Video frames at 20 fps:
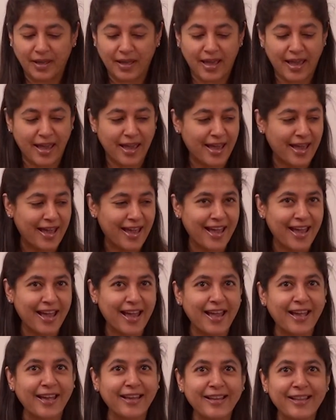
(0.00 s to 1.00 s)

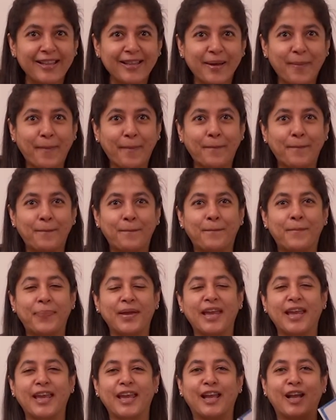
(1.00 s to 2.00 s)
And the
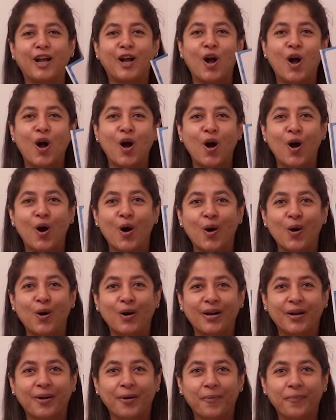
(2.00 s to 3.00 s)

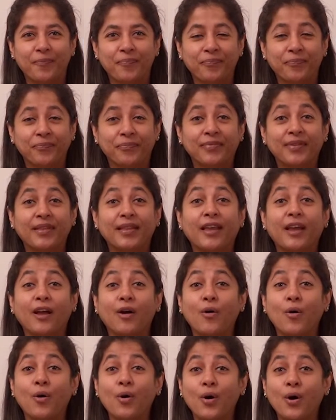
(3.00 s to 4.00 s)
peacock.
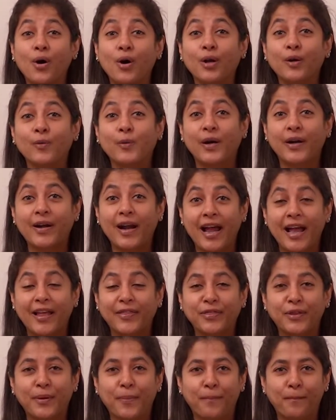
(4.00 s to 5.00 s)
They all were
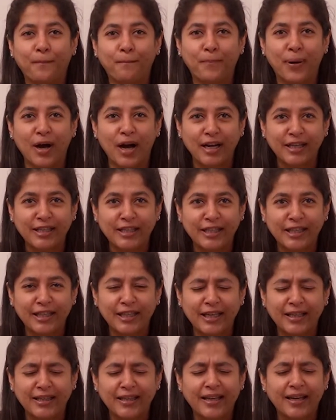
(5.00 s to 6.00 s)
at the party
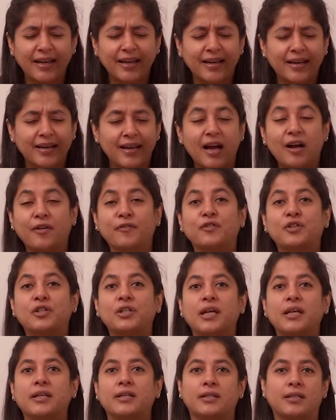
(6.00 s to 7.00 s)
and they loved
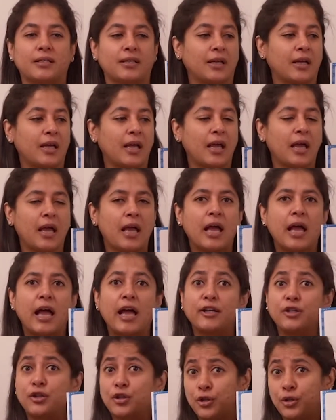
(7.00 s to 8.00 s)
it.
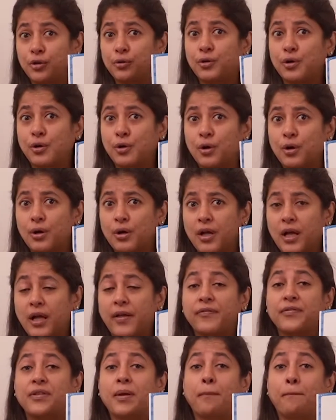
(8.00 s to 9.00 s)
And do you know,
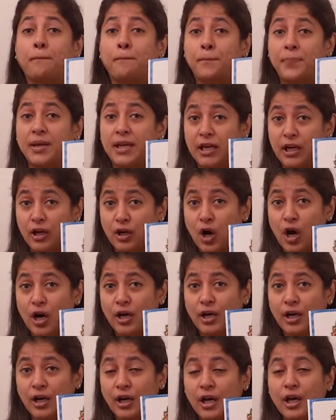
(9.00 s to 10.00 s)
the
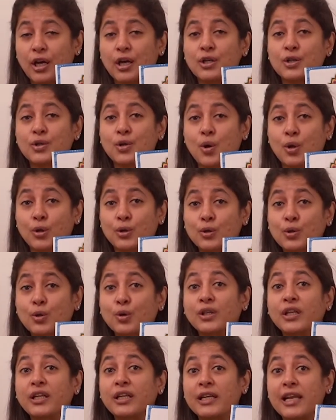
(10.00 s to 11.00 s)
peacock is also
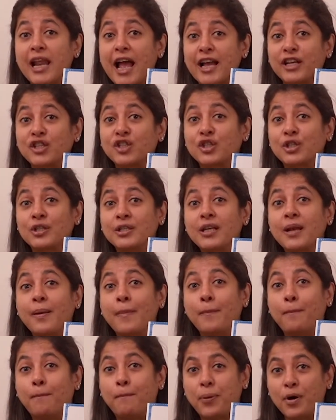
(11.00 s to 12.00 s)
the national
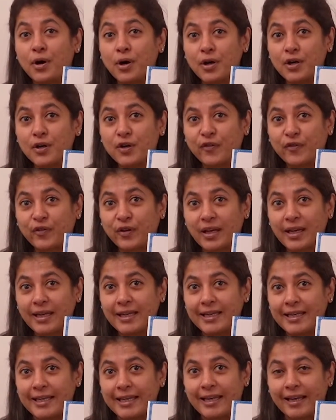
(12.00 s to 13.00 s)
bird of
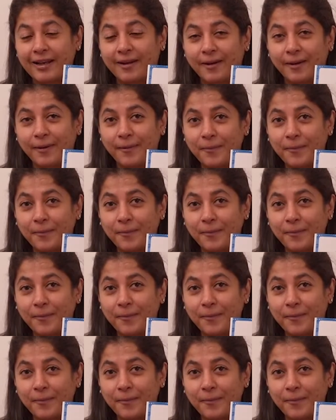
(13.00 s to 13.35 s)
India.